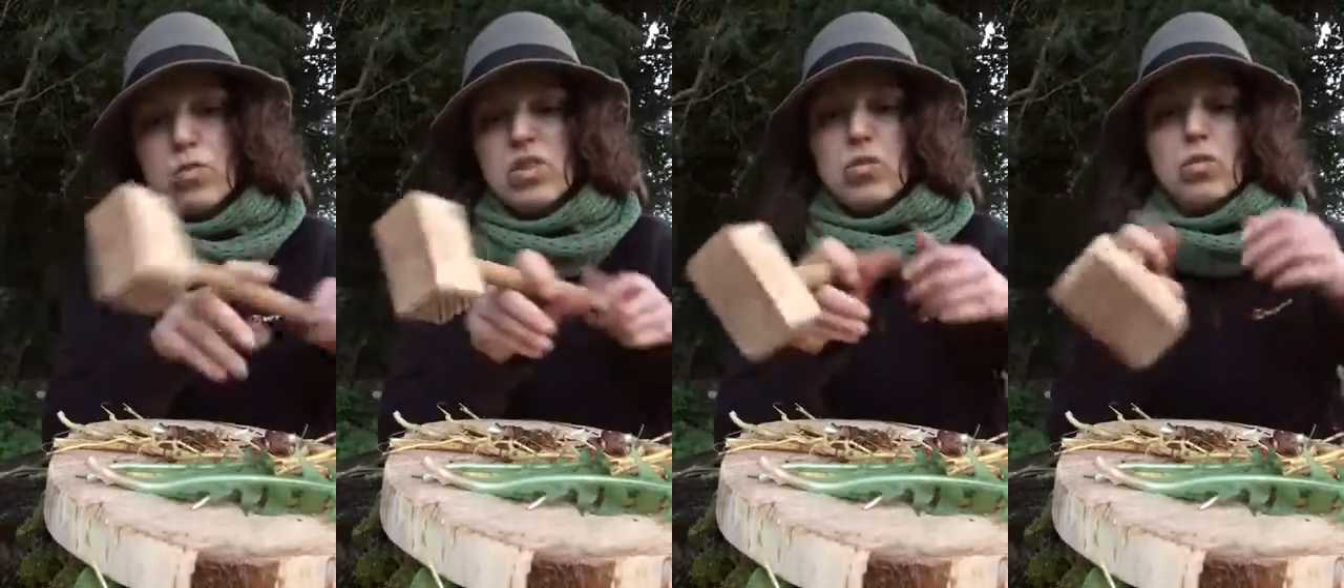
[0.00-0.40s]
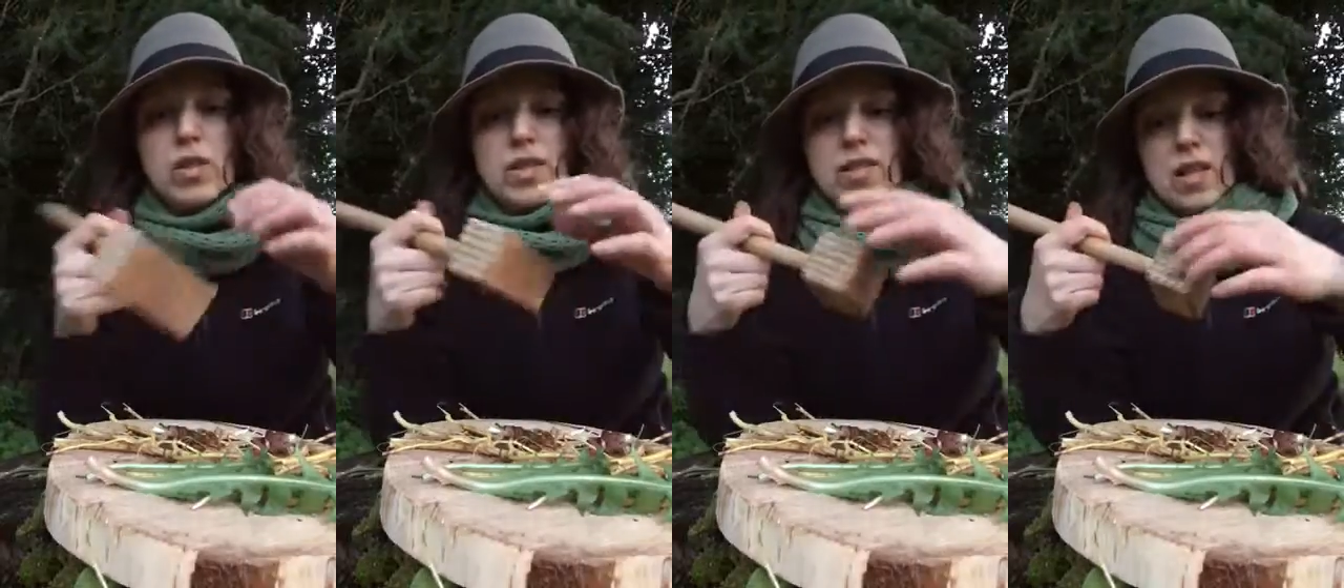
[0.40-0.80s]
the
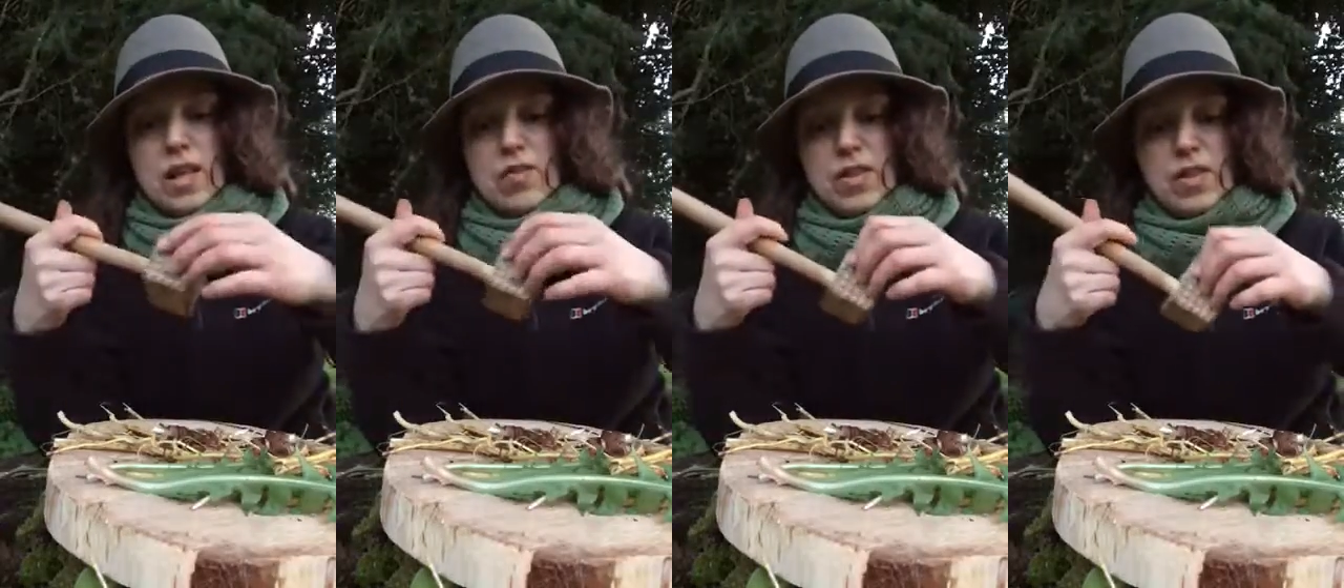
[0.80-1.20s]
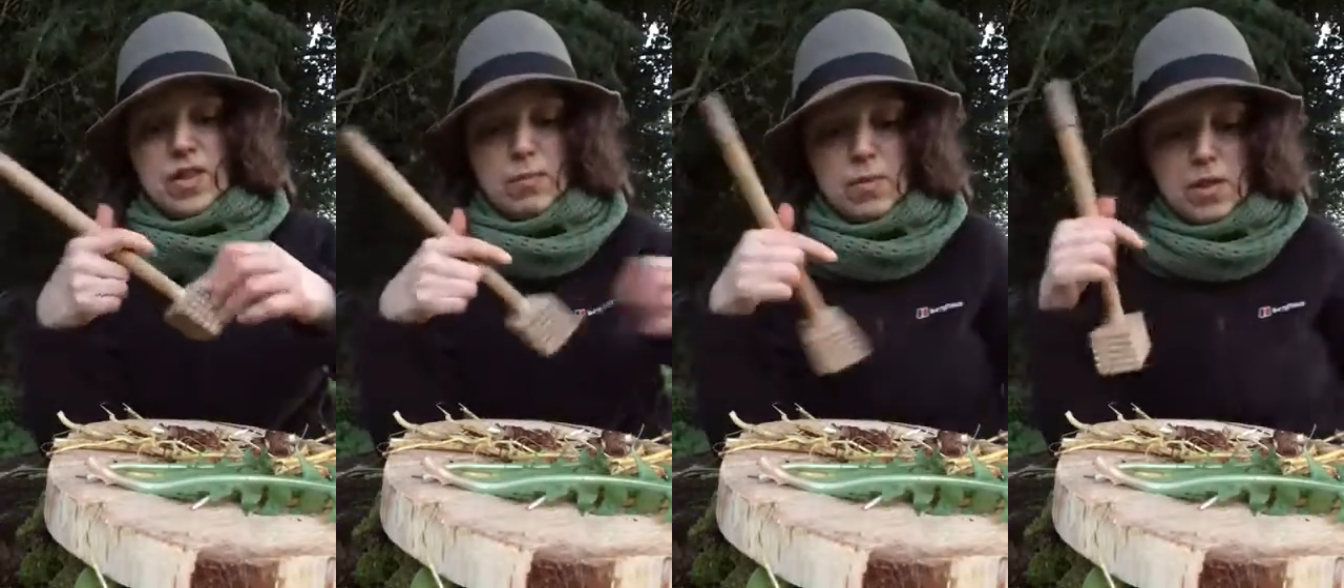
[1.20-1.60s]
goodies they have in
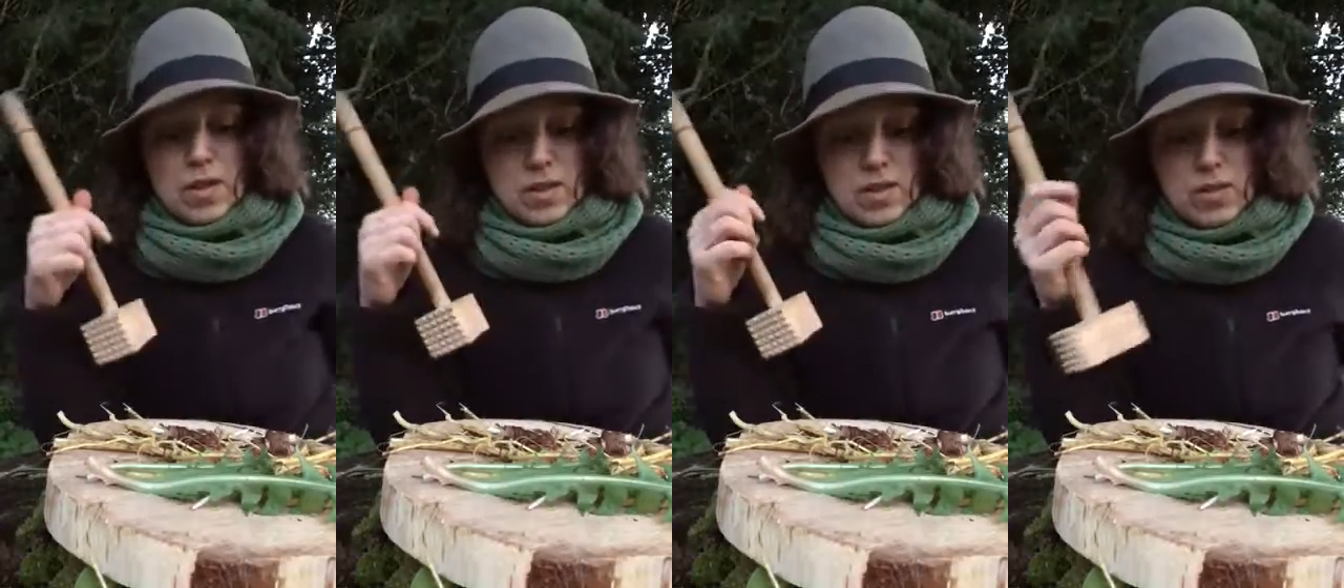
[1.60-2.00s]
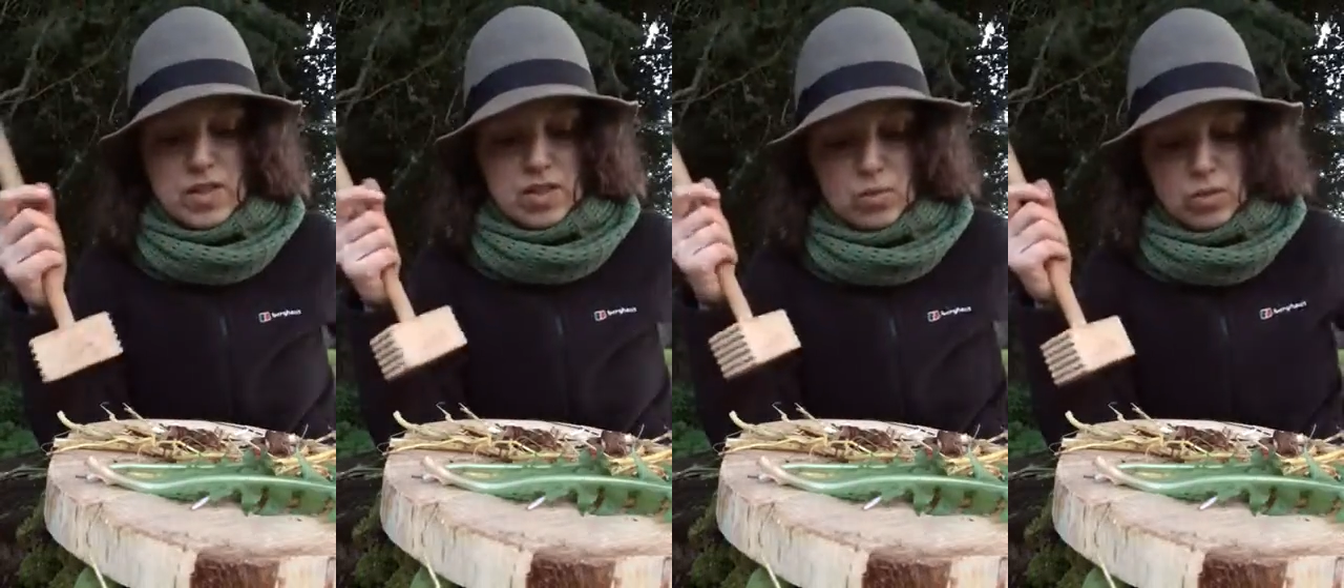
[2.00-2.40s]
them. So
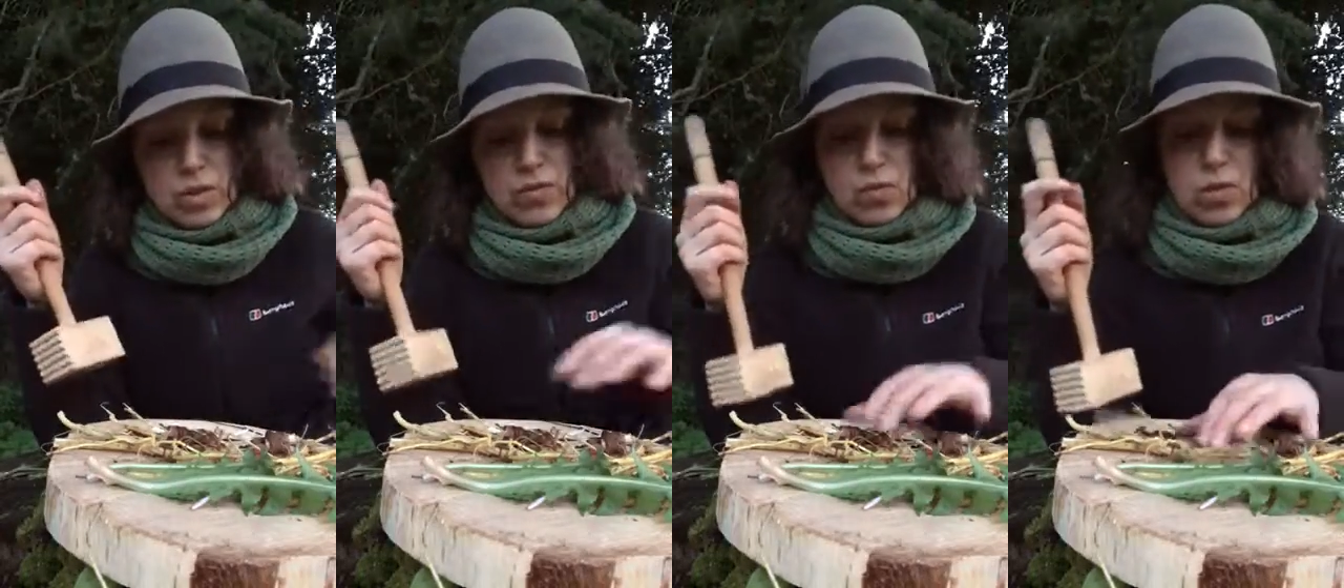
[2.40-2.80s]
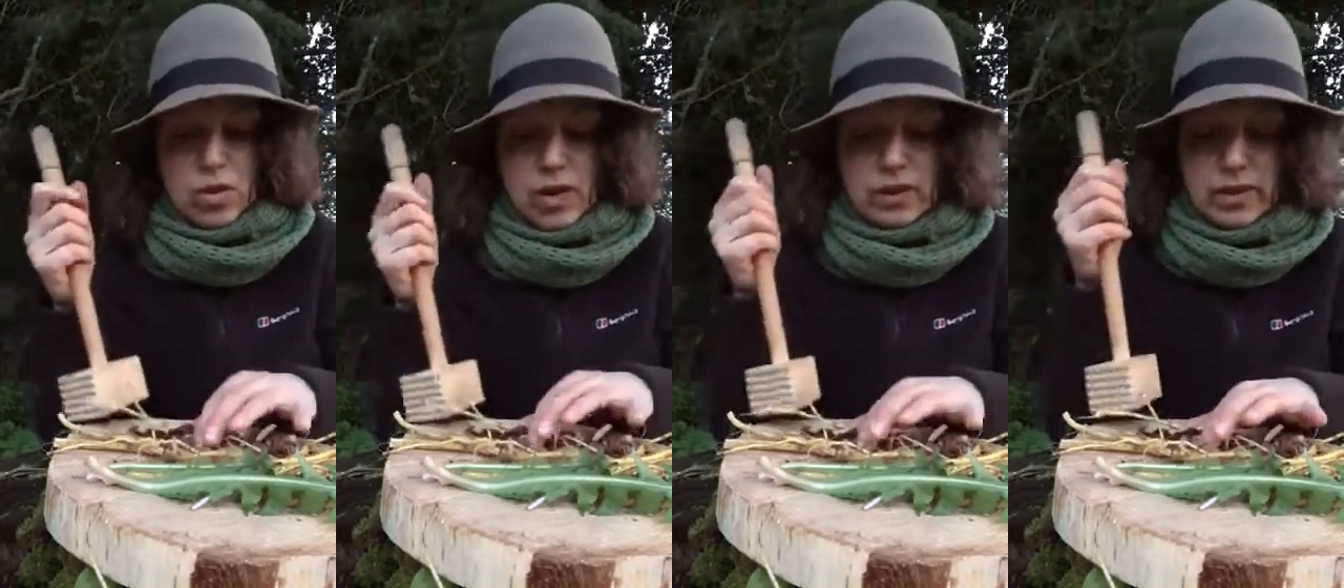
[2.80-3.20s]
it's good if you
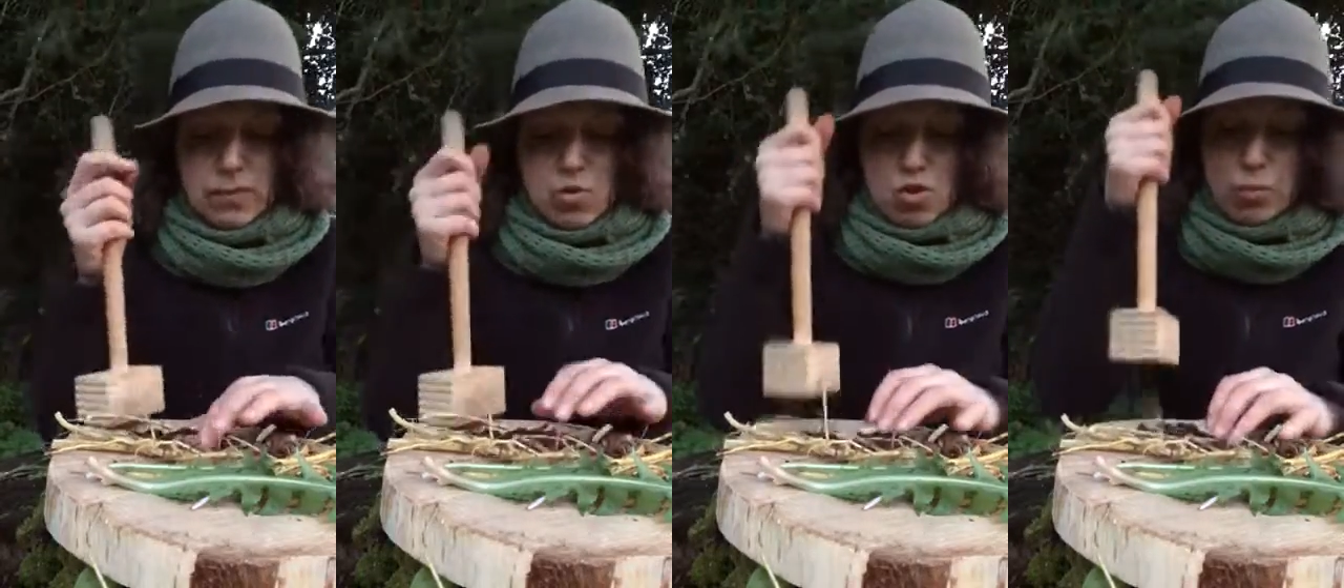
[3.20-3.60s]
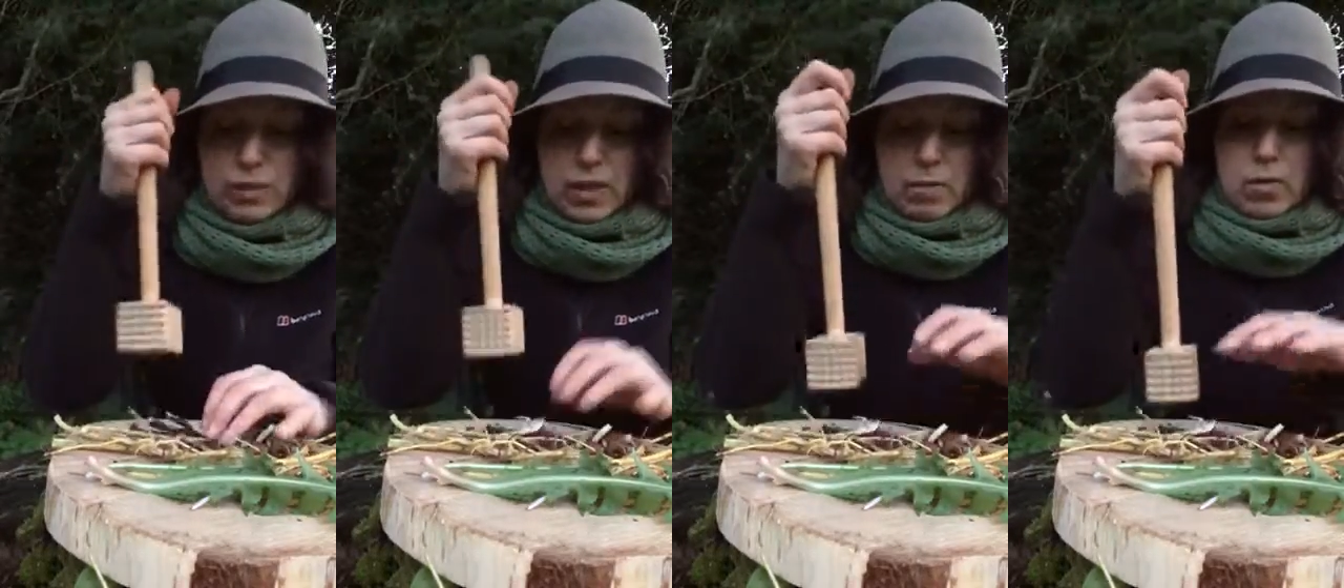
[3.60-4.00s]
cut them,
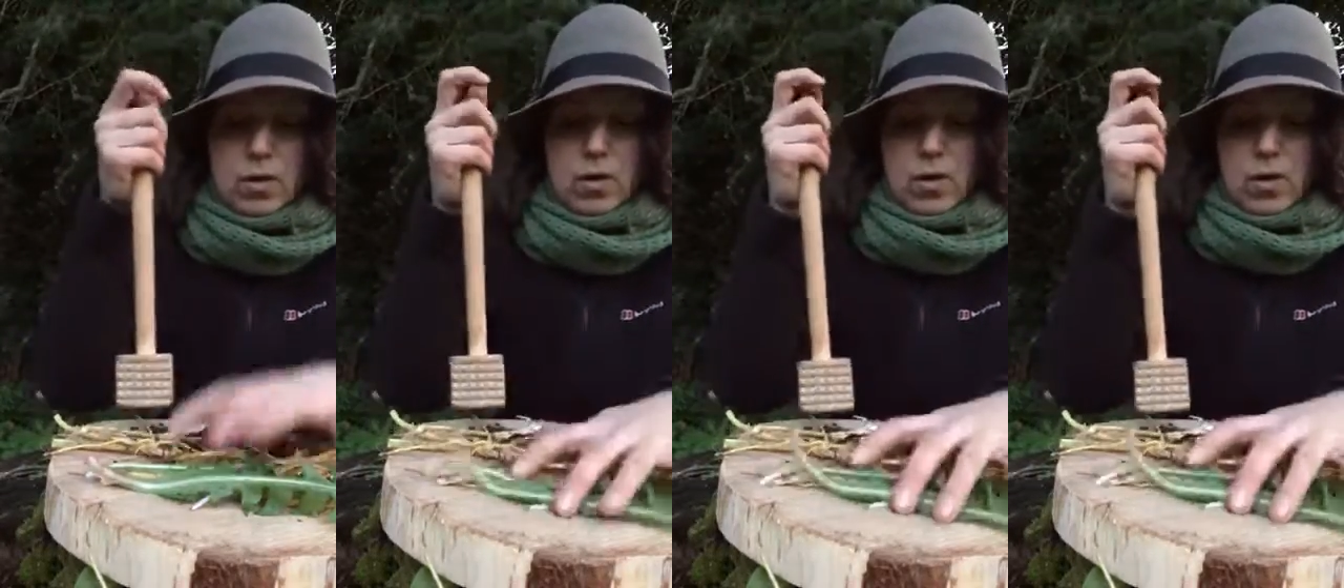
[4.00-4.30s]
chop them,